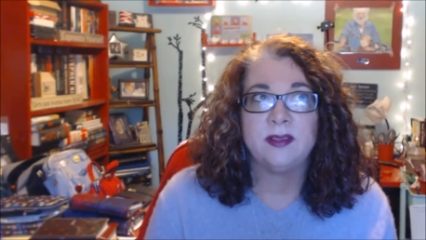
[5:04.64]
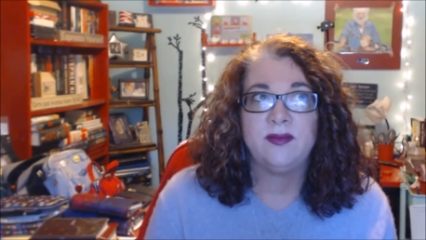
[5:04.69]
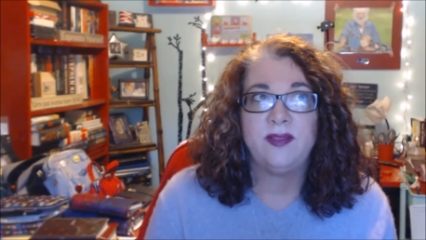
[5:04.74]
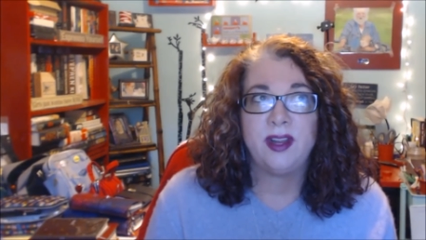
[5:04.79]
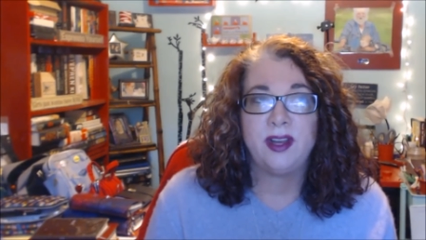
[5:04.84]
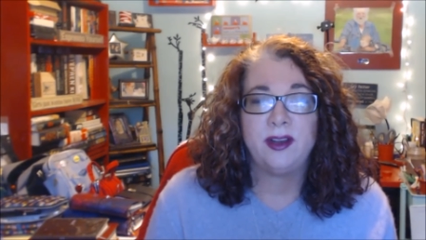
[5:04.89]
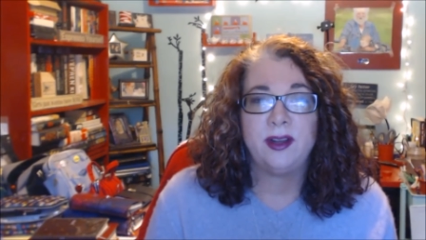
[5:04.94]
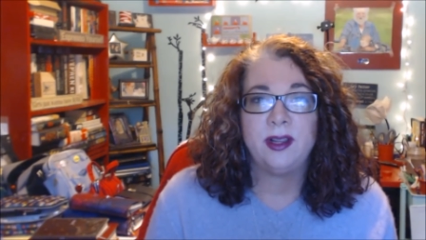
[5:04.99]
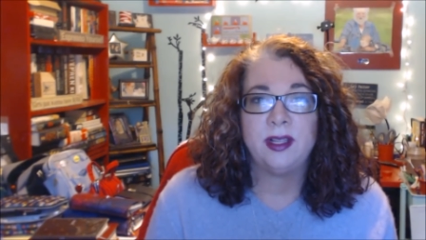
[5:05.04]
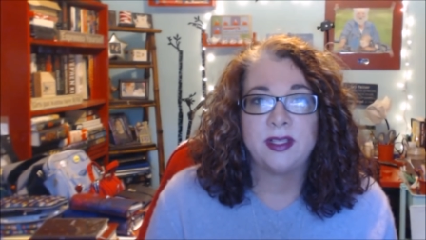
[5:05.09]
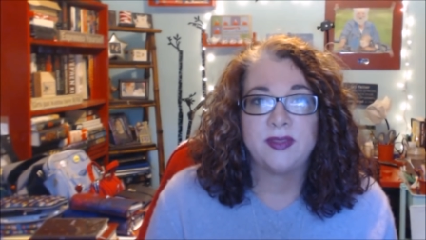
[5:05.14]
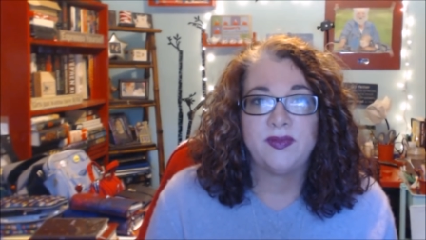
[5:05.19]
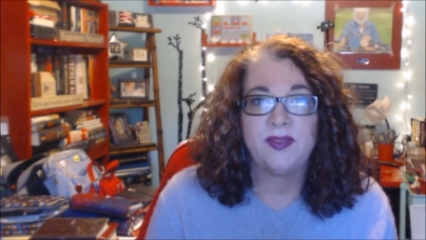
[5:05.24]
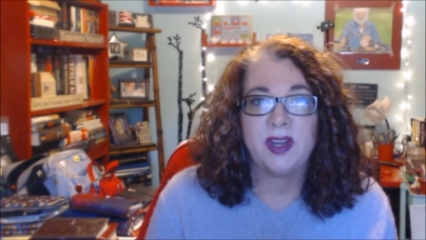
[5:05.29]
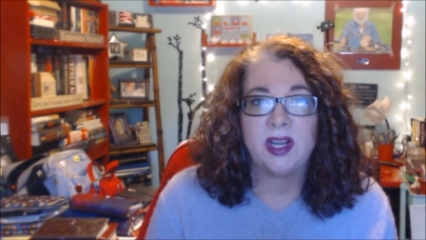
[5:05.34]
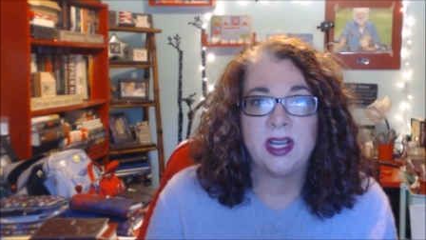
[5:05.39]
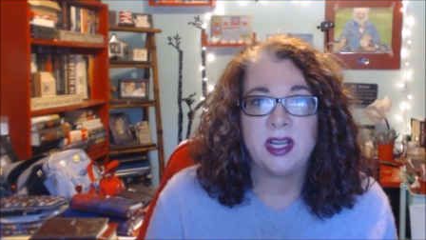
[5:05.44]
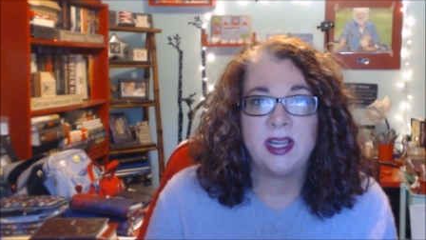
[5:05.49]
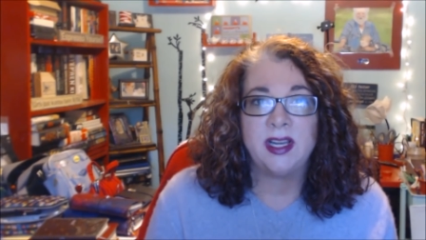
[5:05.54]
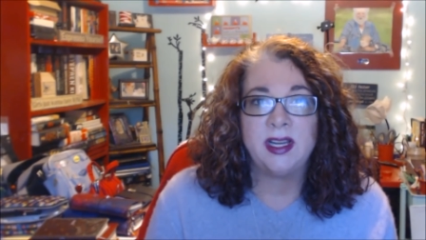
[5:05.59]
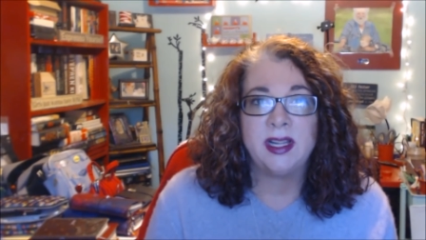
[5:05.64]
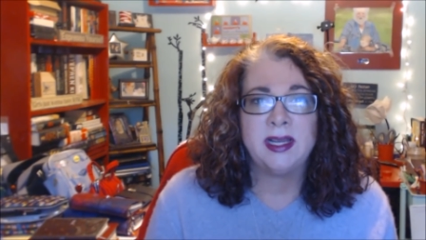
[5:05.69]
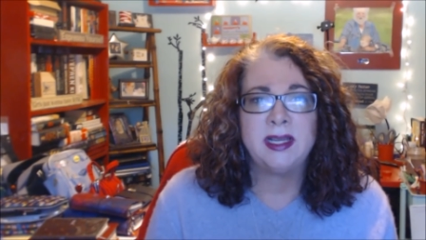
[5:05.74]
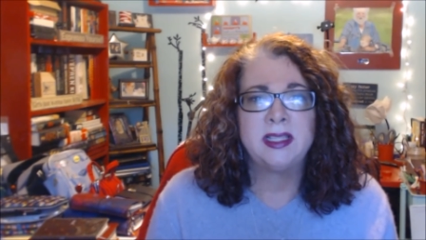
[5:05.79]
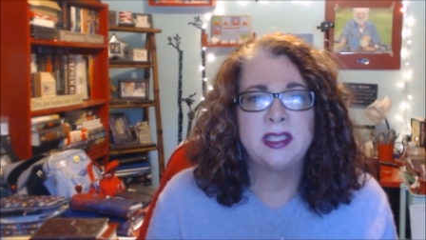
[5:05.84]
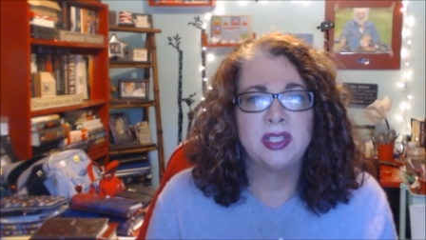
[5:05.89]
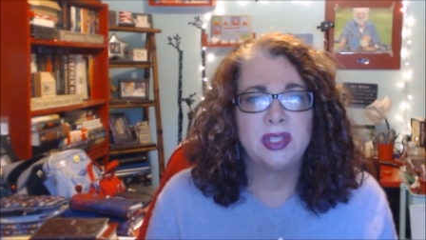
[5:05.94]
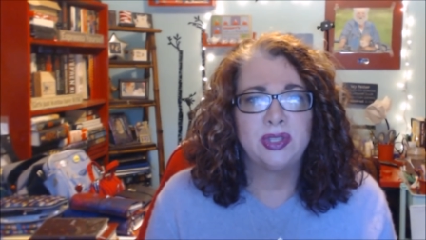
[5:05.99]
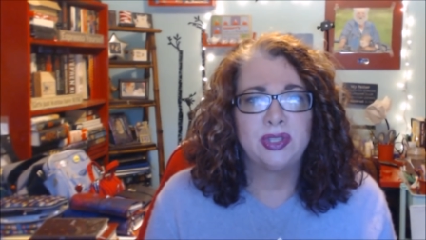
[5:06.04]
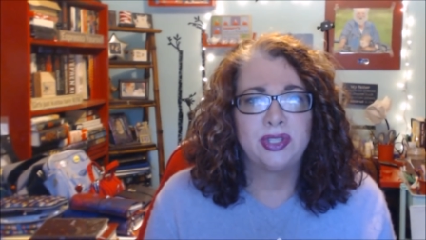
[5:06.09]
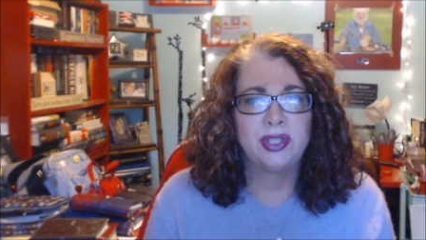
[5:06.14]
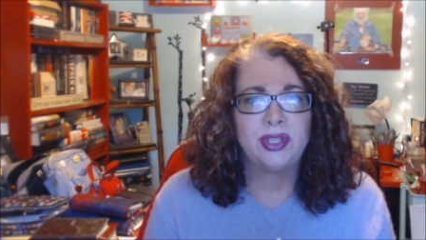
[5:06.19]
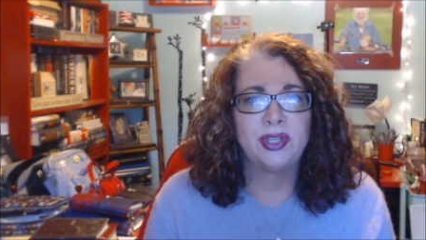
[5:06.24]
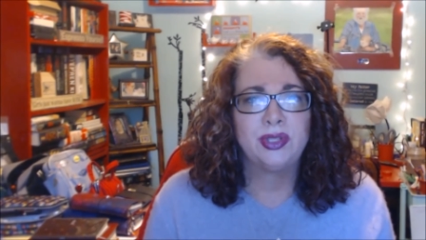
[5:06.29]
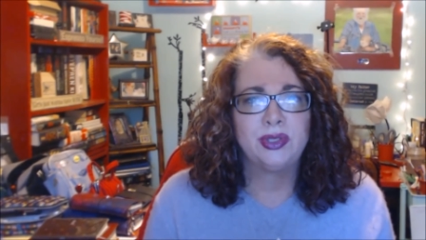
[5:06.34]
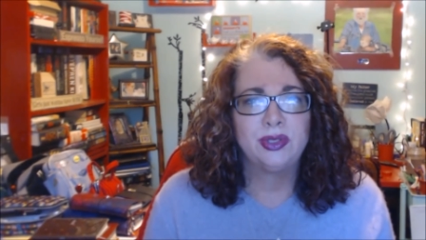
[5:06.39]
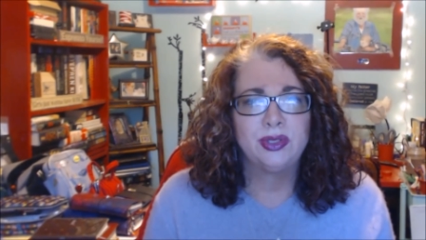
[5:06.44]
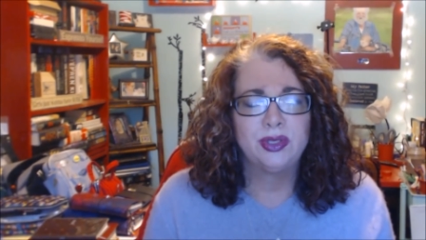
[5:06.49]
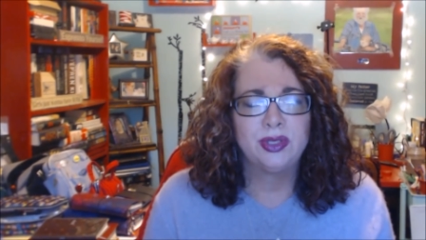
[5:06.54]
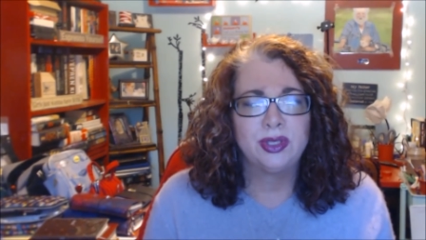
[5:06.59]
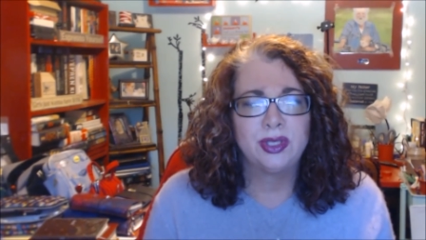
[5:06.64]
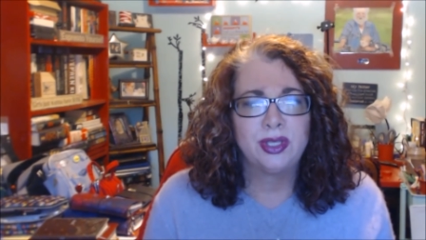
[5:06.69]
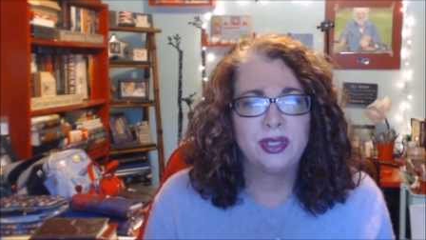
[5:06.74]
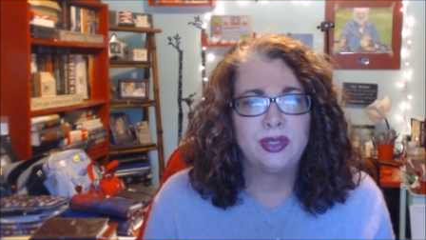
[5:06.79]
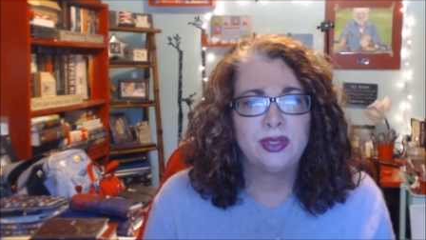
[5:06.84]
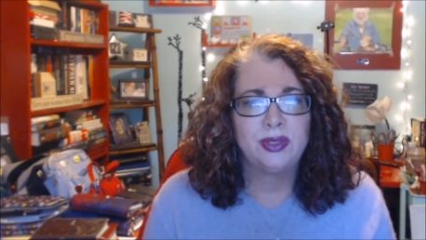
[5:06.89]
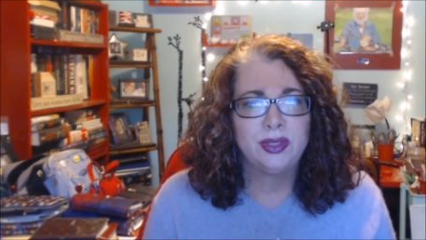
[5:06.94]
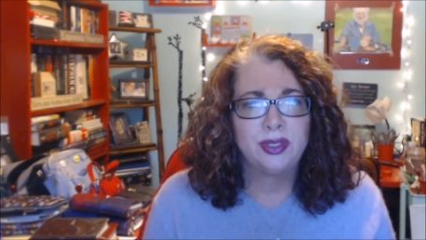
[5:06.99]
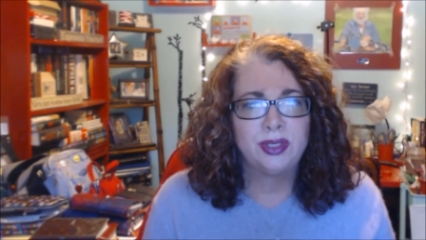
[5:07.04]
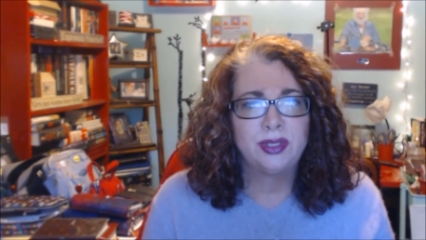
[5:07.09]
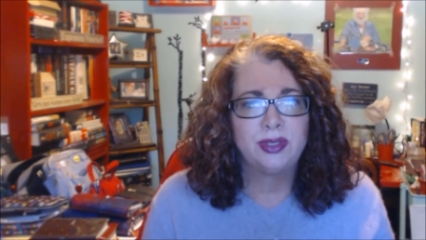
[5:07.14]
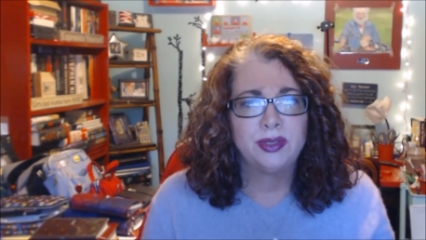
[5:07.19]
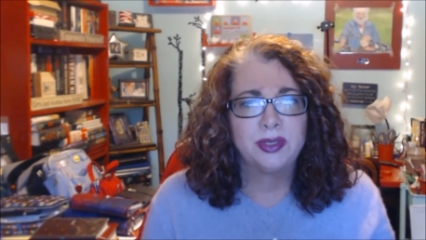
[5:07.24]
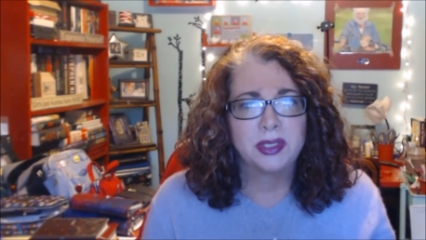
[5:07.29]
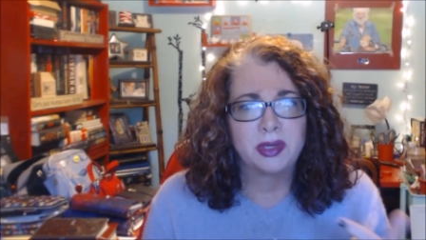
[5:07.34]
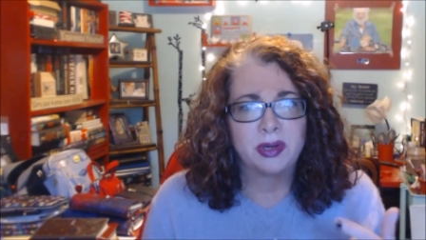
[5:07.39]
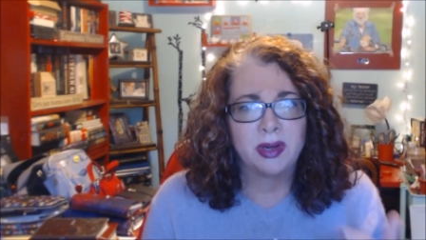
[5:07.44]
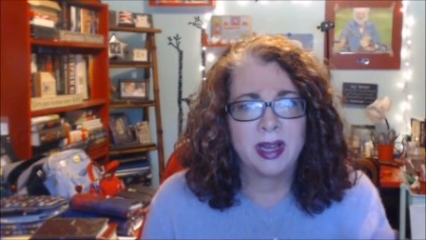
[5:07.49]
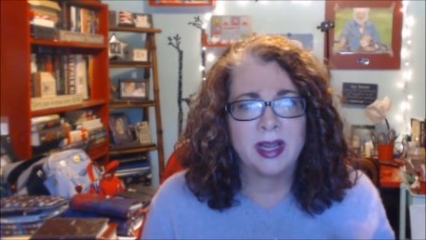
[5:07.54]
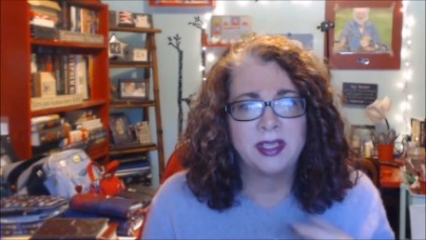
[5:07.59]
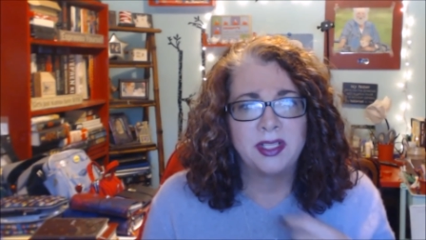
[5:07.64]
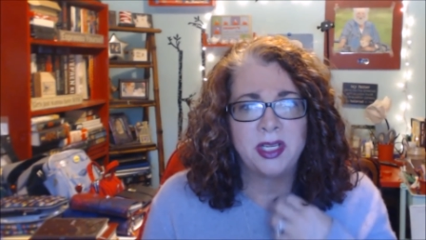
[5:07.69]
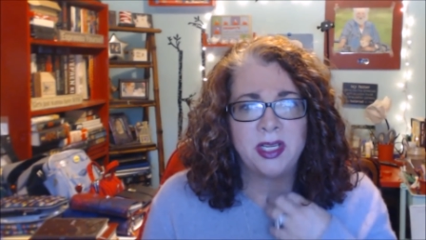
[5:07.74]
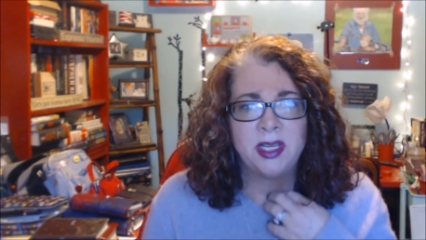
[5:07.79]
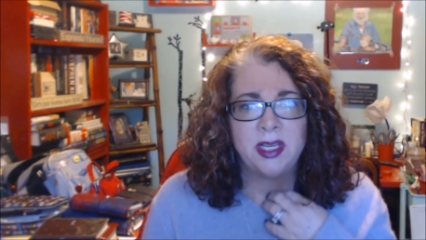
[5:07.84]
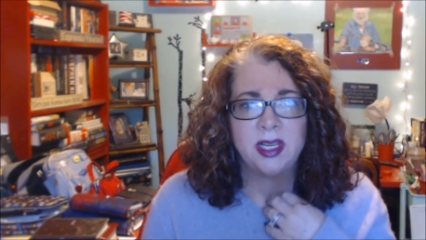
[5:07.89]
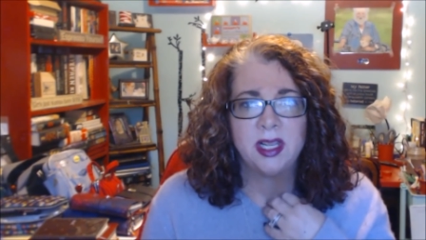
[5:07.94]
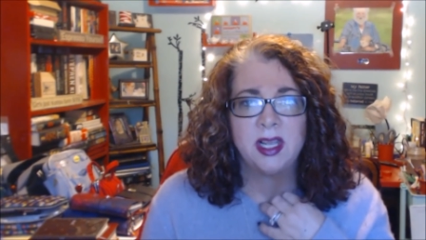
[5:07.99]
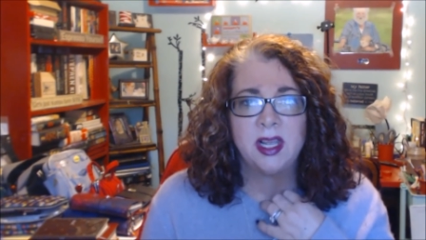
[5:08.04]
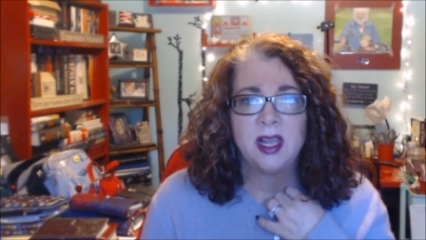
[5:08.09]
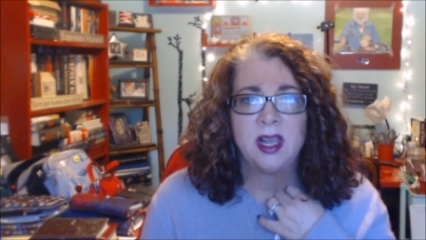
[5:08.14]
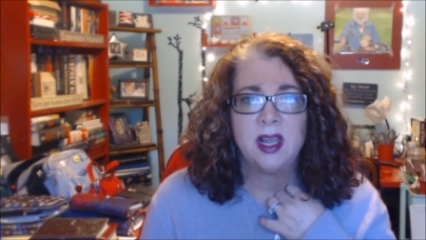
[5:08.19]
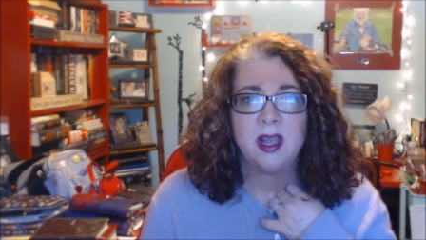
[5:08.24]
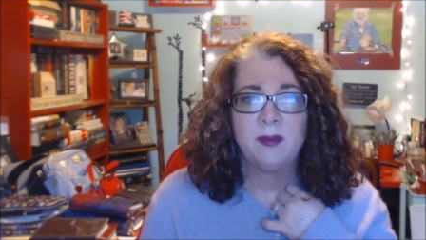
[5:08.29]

is a very, it's fine. And it's a little, little, little scratchy.